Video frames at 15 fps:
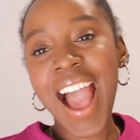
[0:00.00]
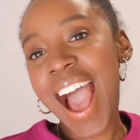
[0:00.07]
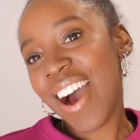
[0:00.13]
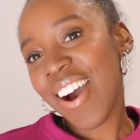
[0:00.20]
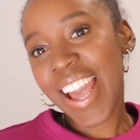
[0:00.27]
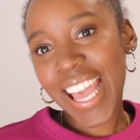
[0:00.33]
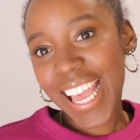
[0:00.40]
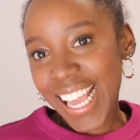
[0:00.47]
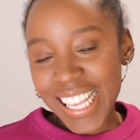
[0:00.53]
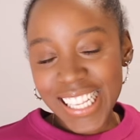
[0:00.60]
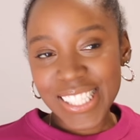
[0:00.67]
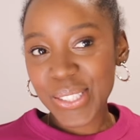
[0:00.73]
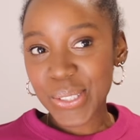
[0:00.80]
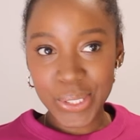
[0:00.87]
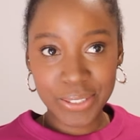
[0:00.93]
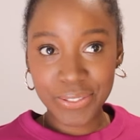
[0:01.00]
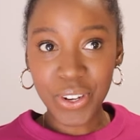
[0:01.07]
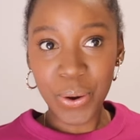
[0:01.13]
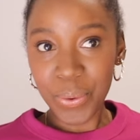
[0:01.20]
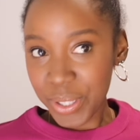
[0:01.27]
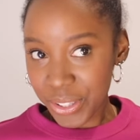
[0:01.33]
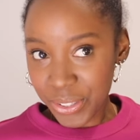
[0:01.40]
our hair is sort of
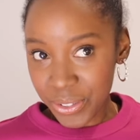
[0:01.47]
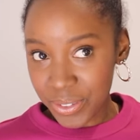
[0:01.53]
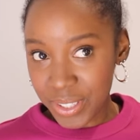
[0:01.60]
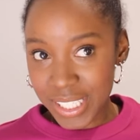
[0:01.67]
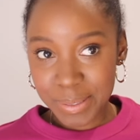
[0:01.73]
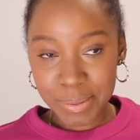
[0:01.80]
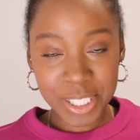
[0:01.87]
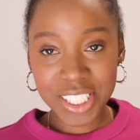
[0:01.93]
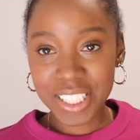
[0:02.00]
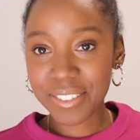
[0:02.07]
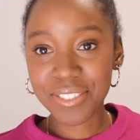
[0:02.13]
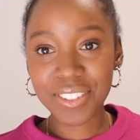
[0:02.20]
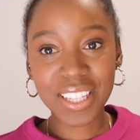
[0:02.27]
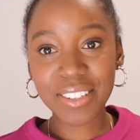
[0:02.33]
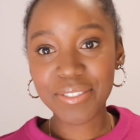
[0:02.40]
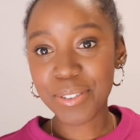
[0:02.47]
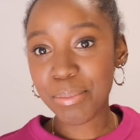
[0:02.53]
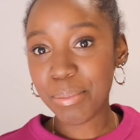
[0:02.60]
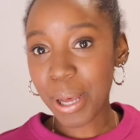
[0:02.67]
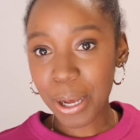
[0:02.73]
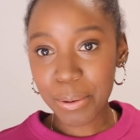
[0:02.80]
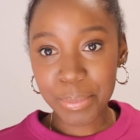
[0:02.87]
going through it, especially if you live
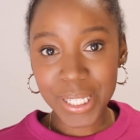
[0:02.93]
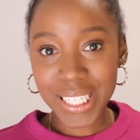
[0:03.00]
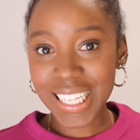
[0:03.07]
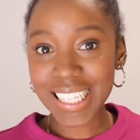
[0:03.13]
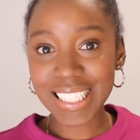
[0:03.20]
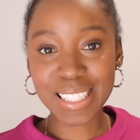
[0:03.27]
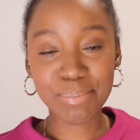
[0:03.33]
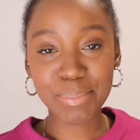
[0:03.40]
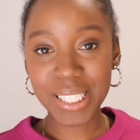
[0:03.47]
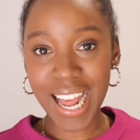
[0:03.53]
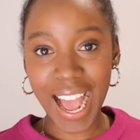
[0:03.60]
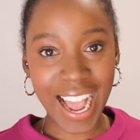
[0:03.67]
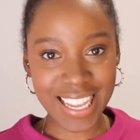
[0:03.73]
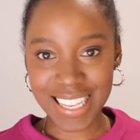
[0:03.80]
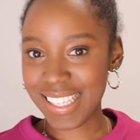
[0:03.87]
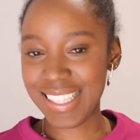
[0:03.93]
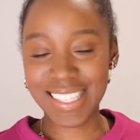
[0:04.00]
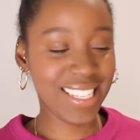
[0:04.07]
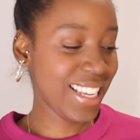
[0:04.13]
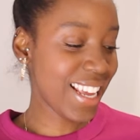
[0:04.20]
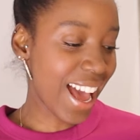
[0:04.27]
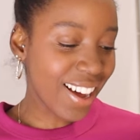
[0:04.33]
in Melbourne. It's been
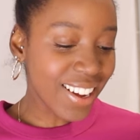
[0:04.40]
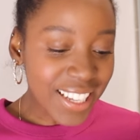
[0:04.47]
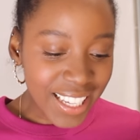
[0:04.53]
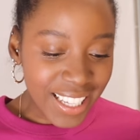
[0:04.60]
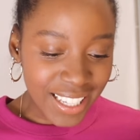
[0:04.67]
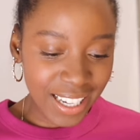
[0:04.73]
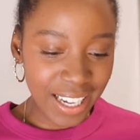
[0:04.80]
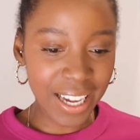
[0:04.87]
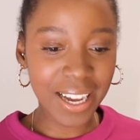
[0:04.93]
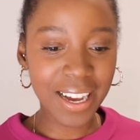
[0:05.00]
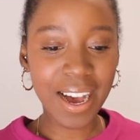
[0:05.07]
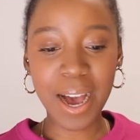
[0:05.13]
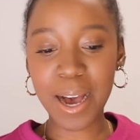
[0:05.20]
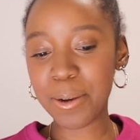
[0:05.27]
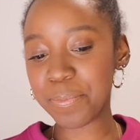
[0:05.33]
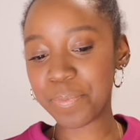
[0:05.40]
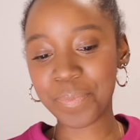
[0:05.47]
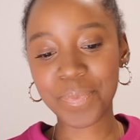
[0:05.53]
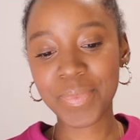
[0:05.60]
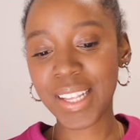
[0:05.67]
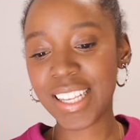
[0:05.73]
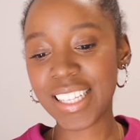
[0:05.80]
icy out here.
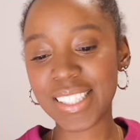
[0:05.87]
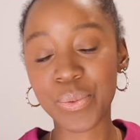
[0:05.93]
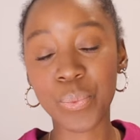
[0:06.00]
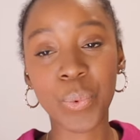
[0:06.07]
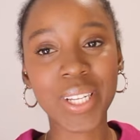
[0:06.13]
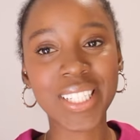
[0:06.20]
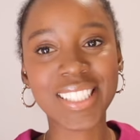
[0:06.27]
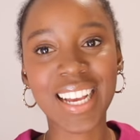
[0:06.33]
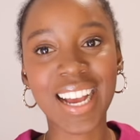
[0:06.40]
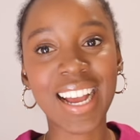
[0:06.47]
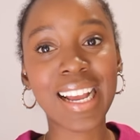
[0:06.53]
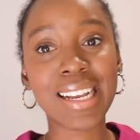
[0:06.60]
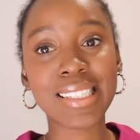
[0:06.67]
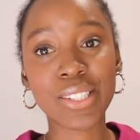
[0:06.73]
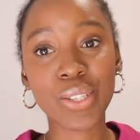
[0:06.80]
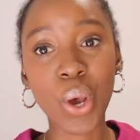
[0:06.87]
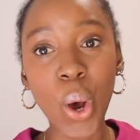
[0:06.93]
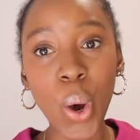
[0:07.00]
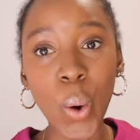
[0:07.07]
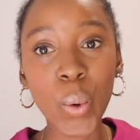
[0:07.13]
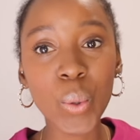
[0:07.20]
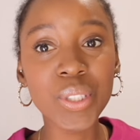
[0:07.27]
It's winter, it's
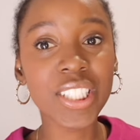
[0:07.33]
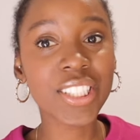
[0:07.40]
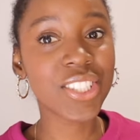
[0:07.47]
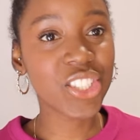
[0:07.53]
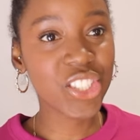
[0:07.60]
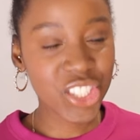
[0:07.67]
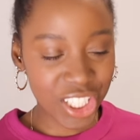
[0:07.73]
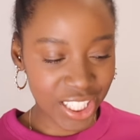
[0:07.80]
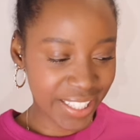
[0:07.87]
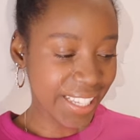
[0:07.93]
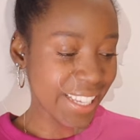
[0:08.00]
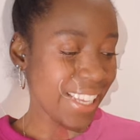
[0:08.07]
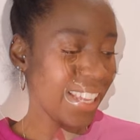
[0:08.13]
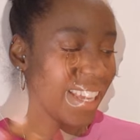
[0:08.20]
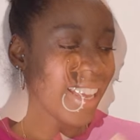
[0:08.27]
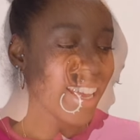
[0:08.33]
cold, it's chilly.